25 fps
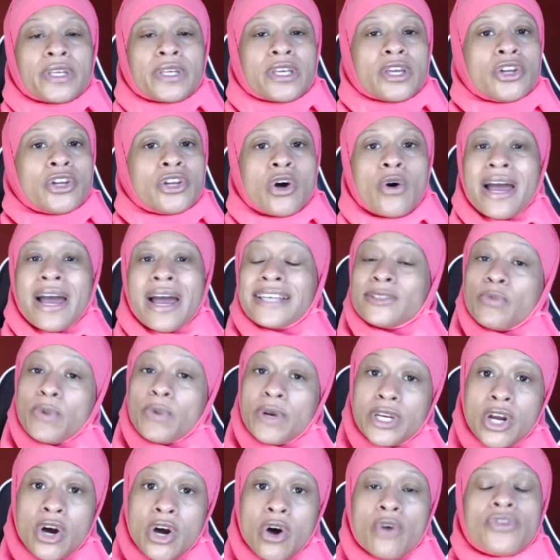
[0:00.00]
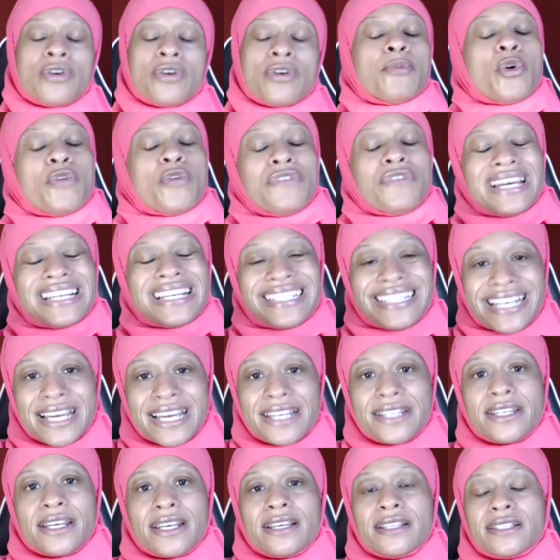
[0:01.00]
you know, as we know, the movie
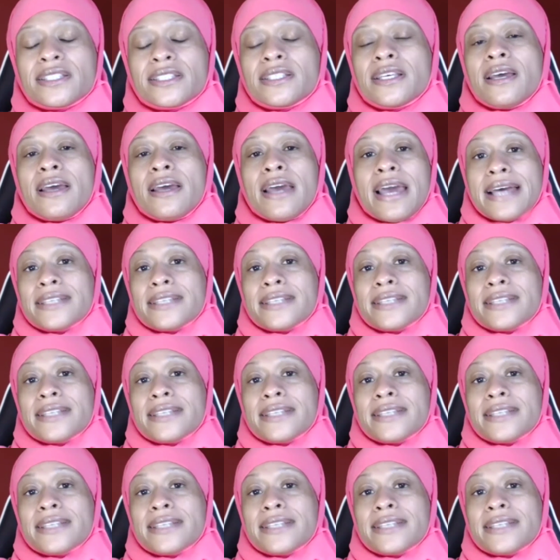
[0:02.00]
attendance